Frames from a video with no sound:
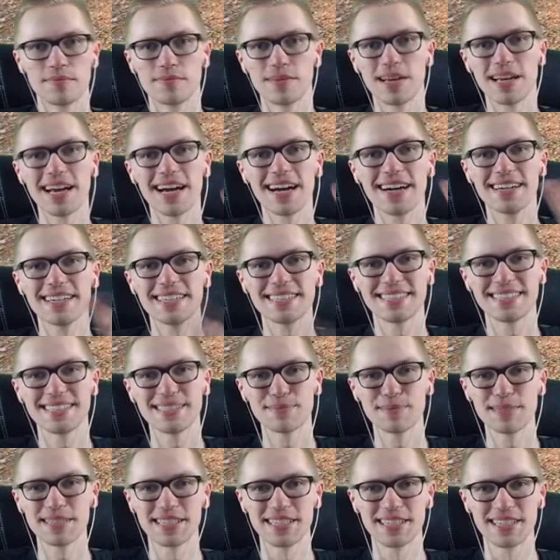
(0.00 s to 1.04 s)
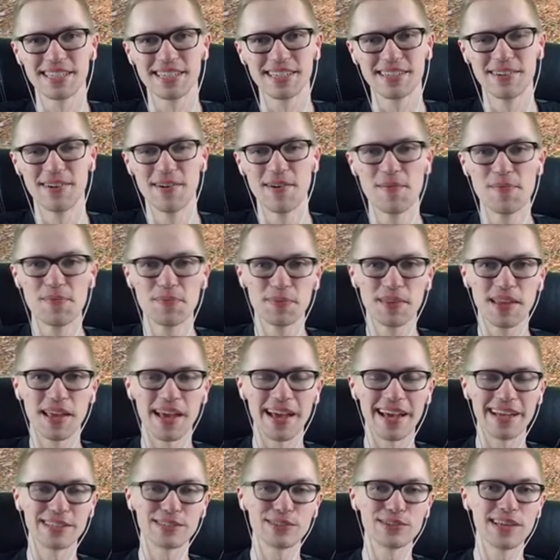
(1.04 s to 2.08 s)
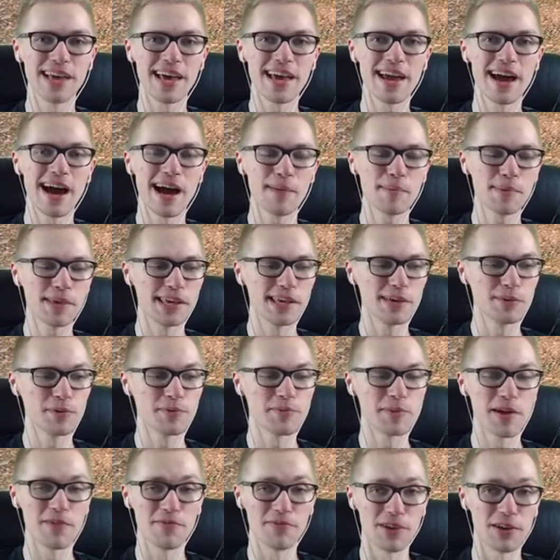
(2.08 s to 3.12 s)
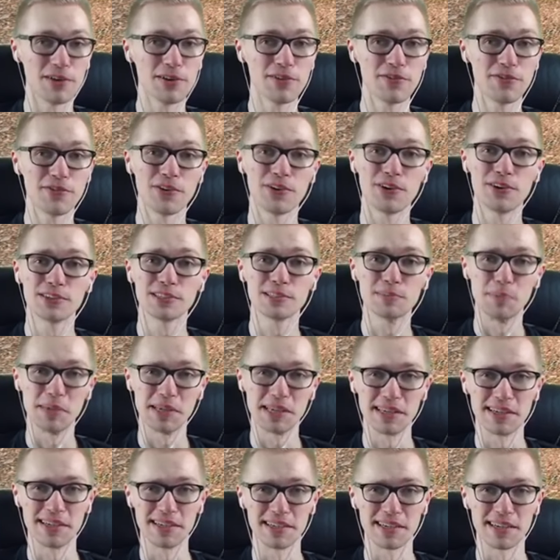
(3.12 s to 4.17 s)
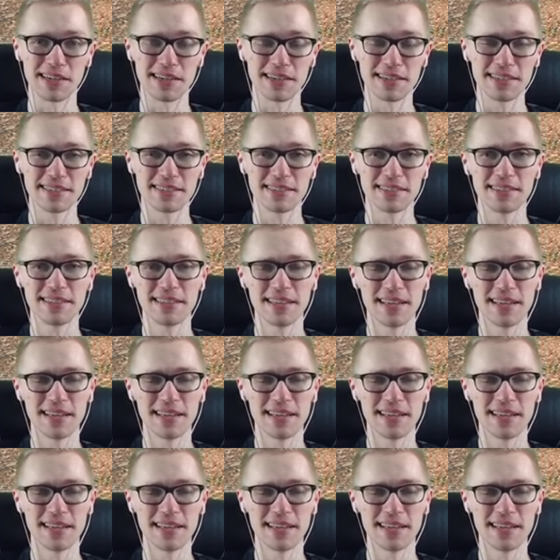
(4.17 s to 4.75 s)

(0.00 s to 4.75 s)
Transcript: Hey guys, it's me Tilly, and today I'm here with my very first beginner guide.